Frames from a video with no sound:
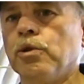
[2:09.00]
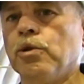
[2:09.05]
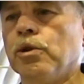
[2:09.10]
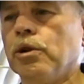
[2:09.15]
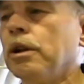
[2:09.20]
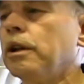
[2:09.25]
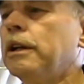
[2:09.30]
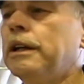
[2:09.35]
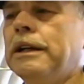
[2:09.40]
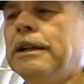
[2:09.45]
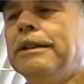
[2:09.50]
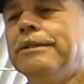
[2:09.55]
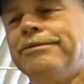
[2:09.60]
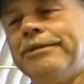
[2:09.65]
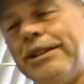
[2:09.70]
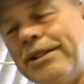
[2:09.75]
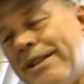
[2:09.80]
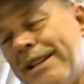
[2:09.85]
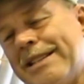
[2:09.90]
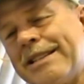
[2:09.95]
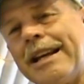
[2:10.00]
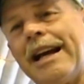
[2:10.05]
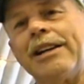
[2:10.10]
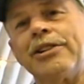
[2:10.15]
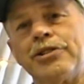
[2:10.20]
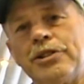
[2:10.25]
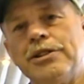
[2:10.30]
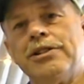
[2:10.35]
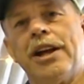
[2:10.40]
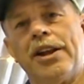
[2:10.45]
rule. There is
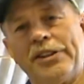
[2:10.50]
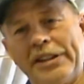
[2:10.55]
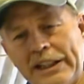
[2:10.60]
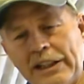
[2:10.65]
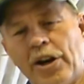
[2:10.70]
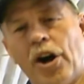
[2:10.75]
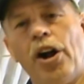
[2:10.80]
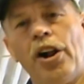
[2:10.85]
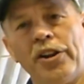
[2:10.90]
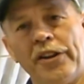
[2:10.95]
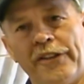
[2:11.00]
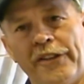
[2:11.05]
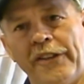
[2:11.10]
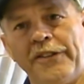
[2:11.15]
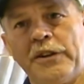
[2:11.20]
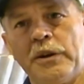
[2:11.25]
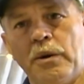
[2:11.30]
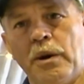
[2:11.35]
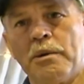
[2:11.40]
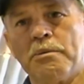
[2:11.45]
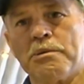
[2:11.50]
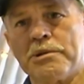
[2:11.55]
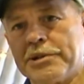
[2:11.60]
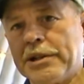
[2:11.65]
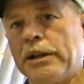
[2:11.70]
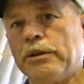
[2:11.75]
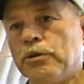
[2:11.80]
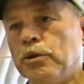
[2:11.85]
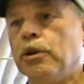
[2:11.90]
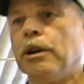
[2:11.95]
actually nothing called the
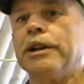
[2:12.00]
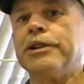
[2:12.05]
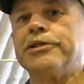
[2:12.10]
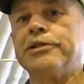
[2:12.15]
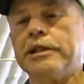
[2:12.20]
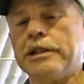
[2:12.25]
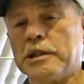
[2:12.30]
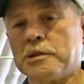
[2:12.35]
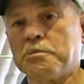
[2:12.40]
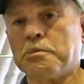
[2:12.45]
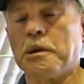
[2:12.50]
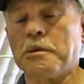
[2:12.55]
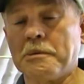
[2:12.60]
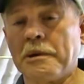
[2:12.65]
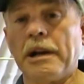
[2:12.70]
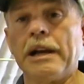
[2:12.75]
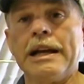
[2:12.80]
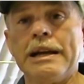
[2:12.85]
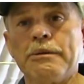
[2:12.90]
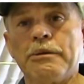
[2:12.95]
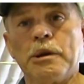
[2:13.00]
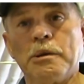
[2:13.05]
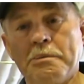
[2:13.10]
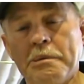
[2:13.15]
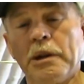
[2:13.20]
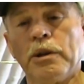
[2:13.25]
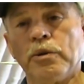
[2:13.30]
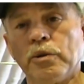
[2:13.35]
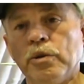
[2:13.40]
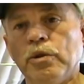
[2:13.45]
51% rule, it's the experimental amateur
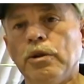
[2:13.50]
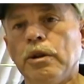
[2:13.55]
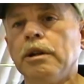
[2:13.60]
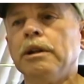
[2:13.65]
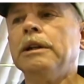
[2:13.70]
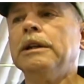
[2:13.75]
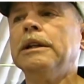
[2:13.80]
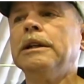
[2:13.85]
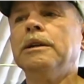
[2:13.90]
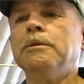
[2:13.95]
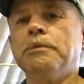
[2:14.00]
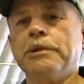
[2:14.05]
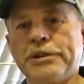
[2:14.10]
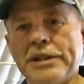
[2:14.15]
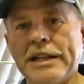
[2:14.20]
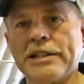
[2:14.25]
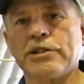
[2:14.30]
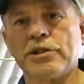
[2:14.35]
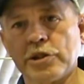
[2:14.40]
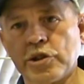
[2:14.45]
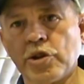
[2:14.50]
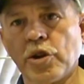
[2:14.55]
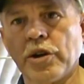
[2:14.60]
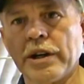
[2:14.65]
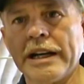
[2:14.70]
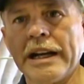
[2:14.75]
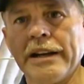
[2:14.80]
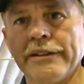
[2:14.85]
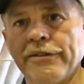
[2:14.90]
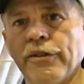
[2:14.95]
built rule, but that's the
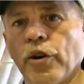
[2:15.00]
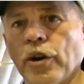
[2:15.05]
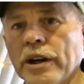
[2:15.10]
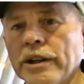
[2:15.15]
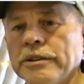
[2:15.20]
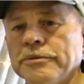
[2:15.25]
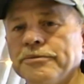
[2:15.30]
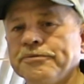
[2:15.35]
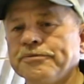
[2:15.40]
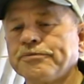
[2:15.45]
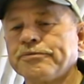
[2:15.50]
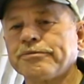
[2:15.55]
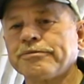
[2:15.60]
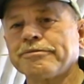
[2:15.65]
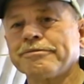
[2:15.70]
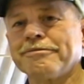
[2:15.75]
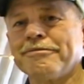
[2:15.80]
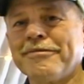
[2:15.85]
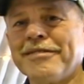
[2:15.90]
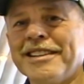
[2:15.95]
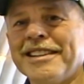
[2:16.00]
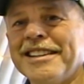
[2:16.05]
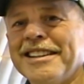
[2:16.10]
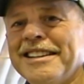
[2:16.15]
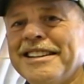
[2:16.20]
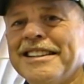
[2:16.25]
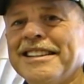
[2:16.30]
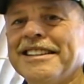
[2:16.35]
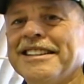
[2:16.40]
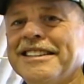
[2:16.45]
shorthand for it.
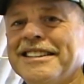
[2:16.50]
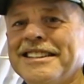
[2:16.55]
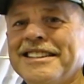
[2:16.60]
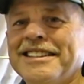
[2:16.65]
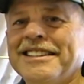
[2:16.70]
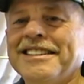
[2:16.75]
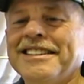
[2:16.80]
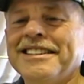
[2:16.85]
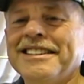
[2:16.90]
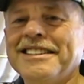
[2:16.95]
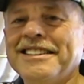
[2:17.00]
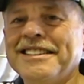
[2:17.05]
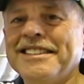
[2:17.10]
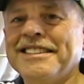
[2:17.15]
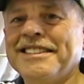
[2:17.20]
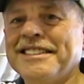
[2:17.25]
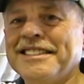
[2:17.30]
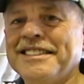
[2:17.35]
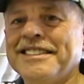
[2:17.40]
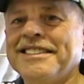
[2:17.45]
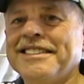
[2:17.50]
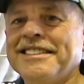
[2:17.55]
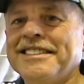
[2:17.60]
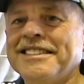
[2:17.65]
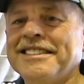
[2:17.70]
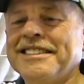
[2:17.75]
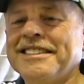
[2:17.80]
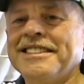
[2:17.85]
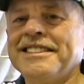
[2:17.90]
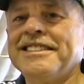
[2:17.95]
Now, in that list, is
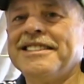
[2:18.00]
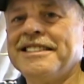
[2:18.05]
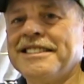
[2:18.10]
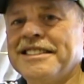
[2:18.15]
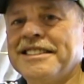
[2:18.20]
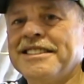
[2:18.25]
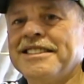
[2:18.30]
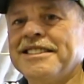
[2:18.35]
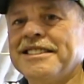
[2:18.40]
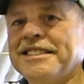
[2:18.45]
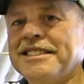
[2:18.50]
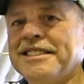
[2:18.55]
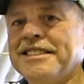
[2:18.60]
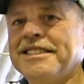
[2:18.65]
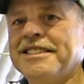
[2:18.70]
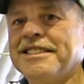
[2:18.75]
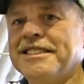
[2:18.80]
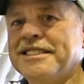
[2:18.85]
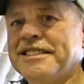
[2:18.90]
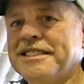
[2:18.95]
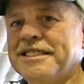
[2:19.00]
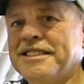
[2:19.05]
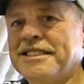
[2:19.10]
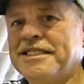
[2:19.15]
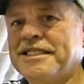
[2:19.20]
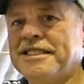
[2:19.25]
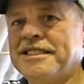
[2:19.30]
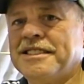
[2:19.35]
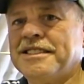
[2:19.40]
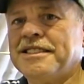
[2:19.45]
there a list then of
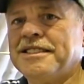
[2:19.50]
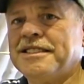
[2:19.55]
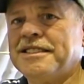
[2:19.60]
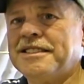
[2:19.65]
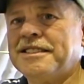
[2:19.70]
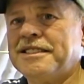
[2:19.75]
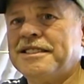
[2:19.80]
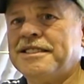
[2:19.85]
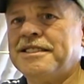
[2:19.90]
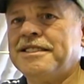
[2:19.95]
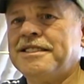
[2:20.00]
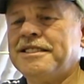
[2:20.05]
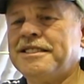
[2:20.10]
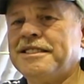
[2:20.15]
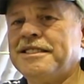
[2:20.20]
aircraft that are approved